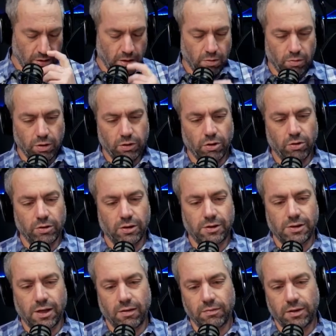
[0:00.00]
We know that
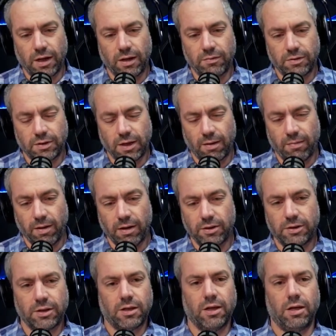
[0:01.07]
sometimes
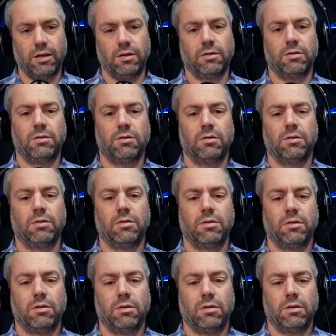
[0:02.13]
kabbalistically,
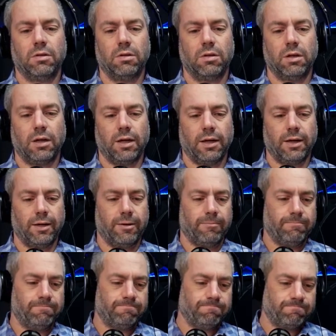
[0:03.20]

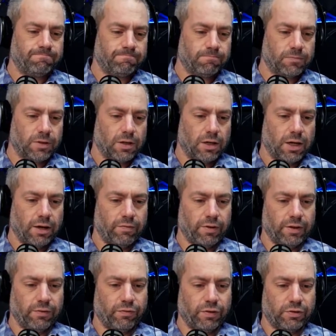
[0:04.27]
even
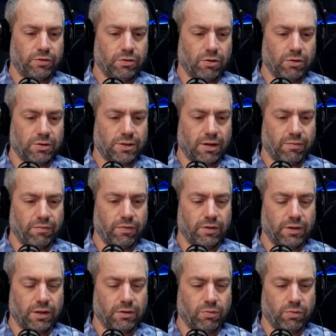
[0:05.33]
if it's not something
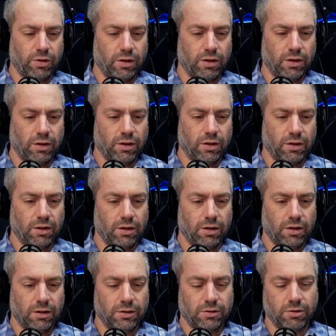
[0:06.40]
that
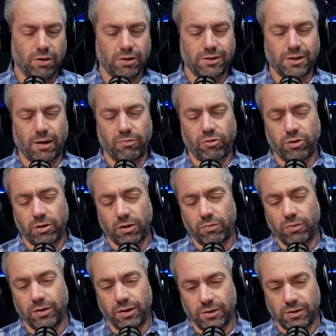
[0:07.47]
it's not a subject that we
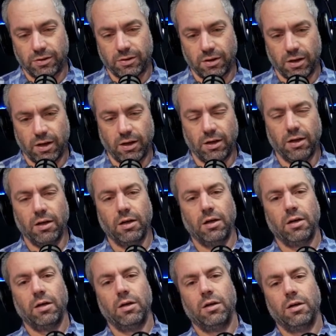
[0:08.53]
necessarily
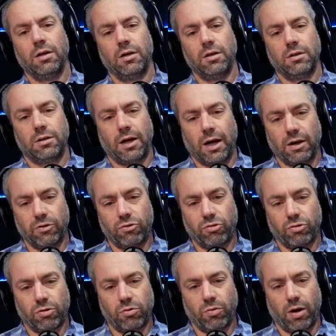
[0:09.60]
touch
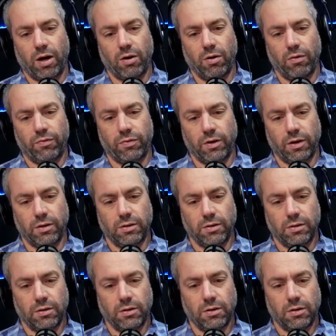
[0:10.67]
quite often,
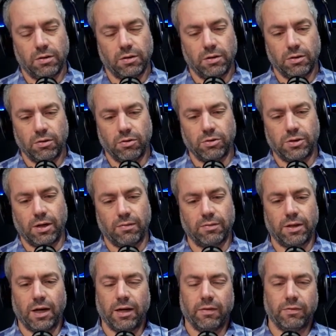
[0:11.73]

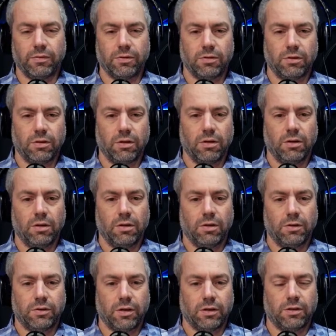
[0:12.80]
sometimes
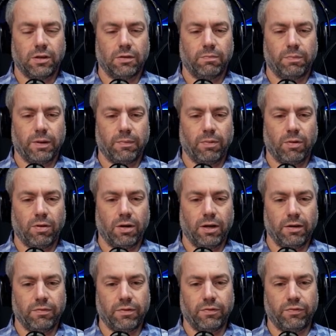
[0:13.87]
certain people
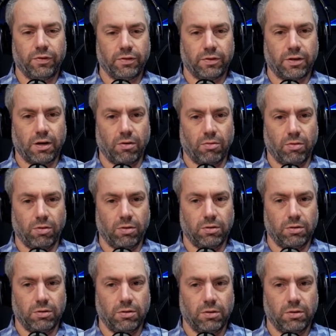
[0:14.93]
leave the physical world.